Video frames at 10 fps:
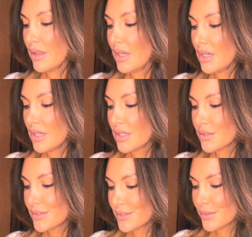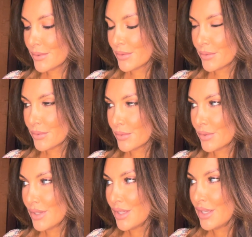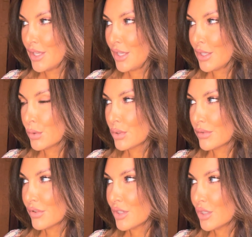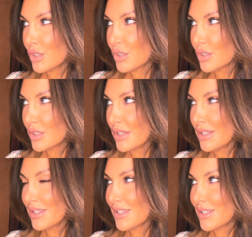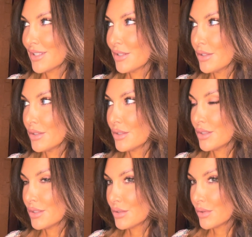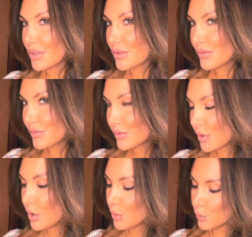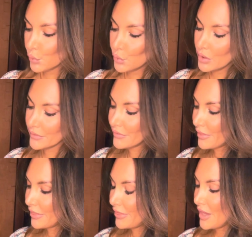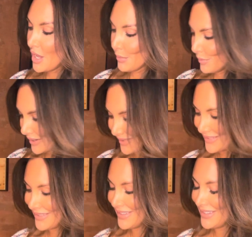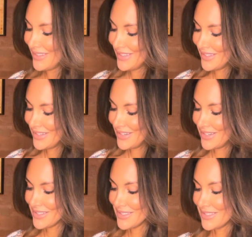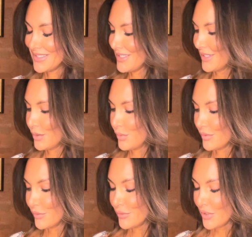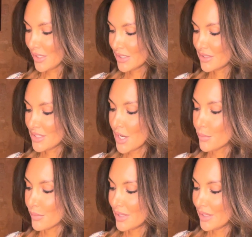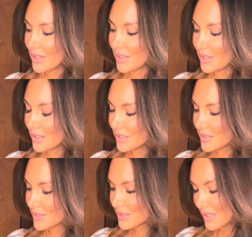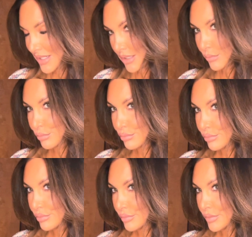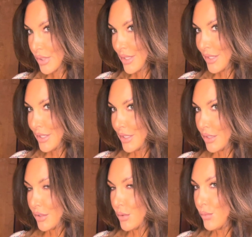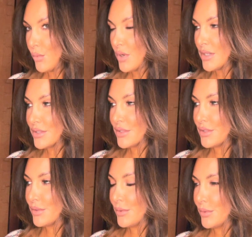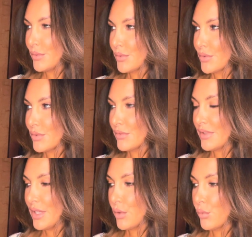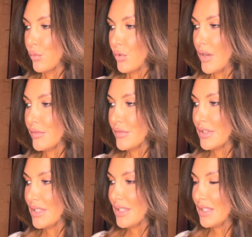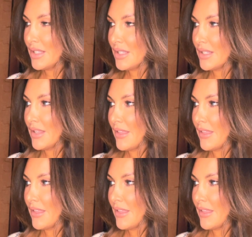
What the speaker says: that. So, what I've heard, like a good sort of rule of thumb, it's like what Frank taught me, is that you want to sort of like roughly